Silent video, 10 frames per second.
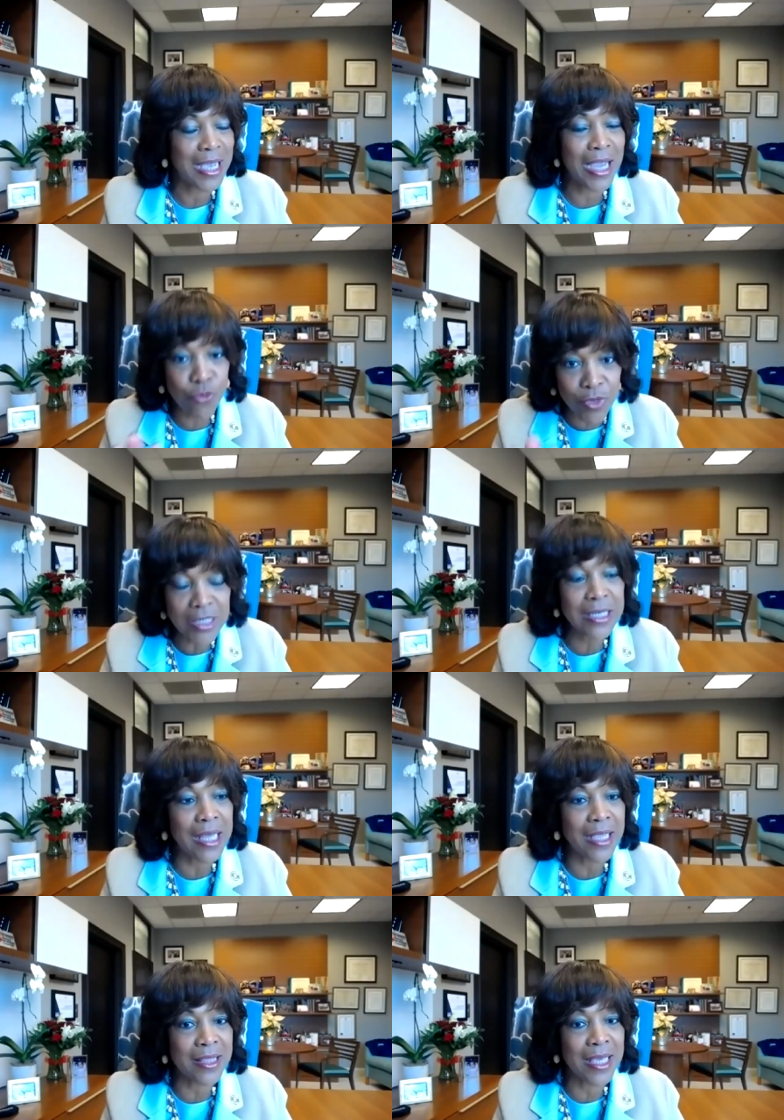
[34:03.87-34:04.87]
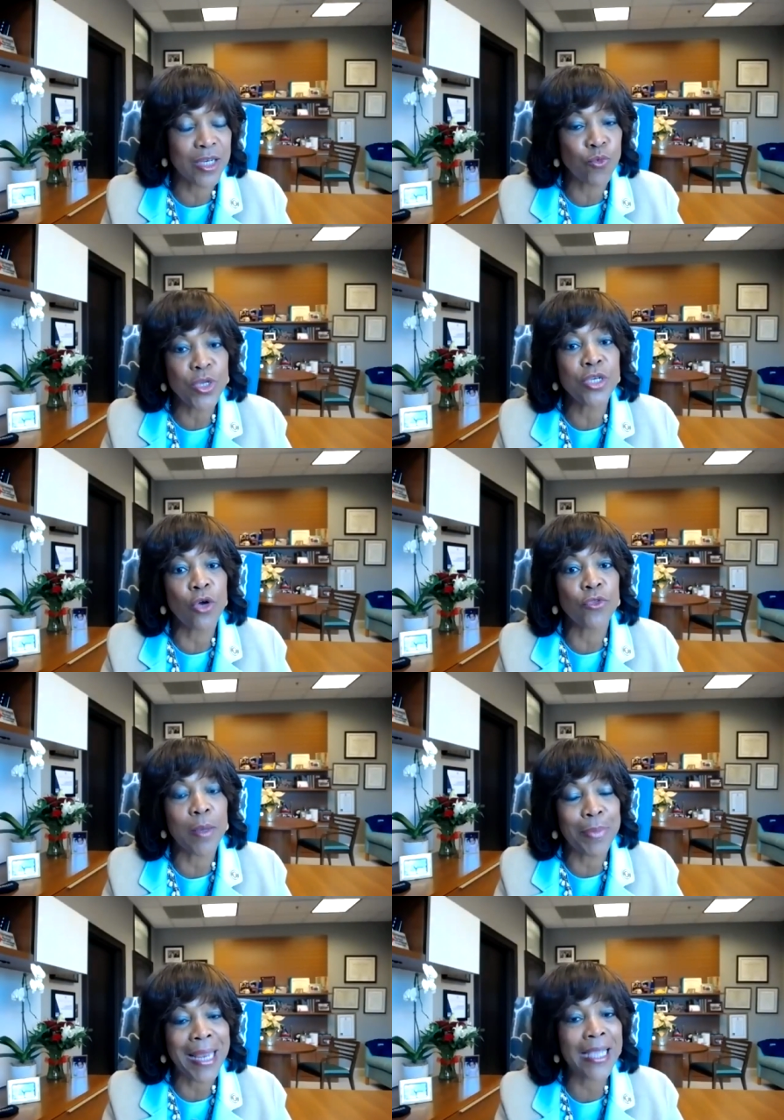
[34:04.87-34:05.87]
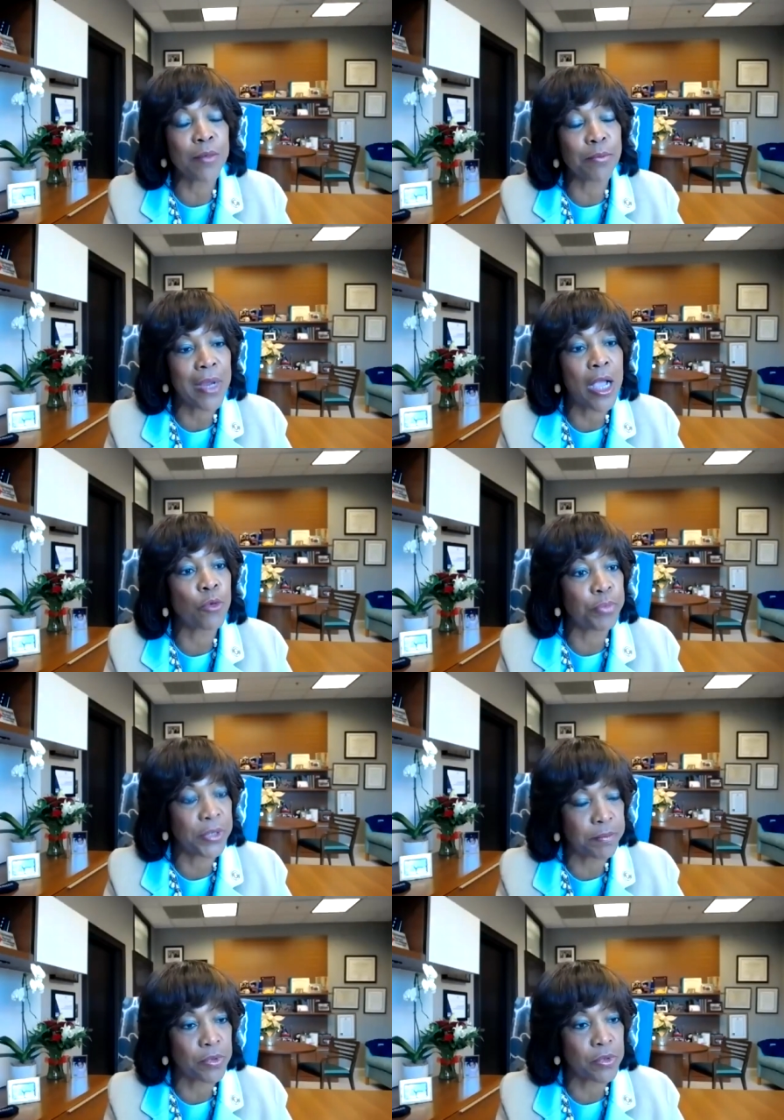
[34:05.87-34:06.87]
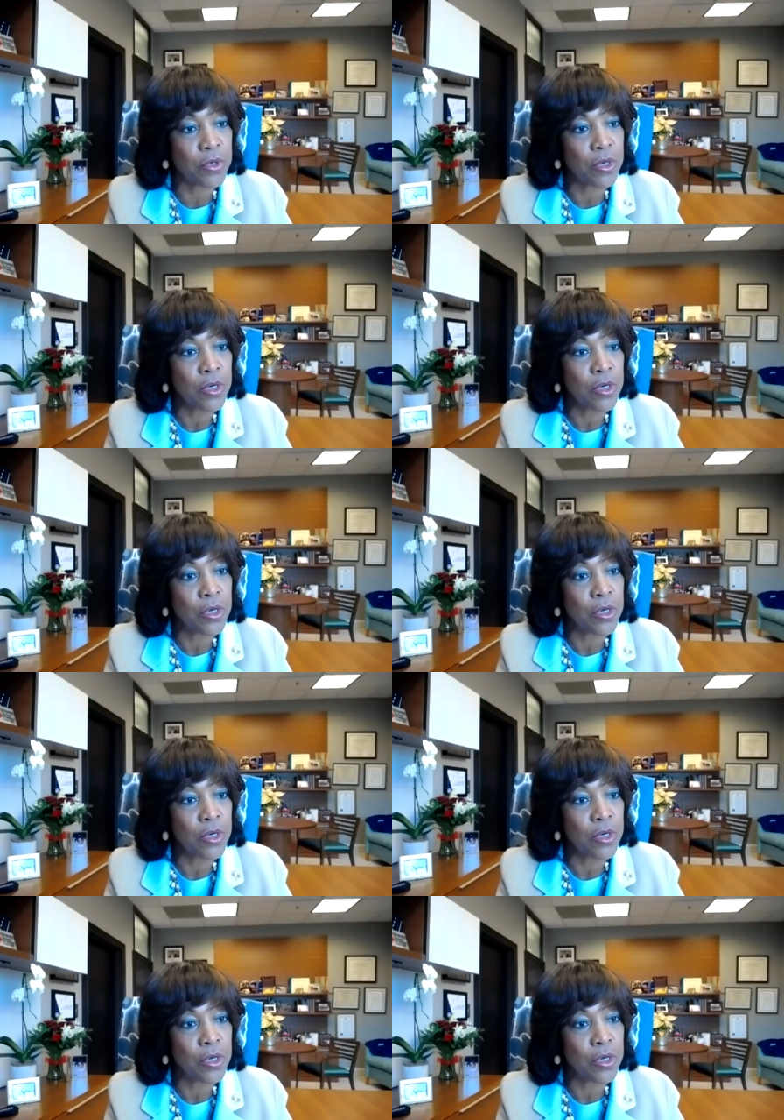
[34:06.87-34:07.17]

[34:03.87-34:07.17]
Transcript: I really like that. And we know that Black and brown people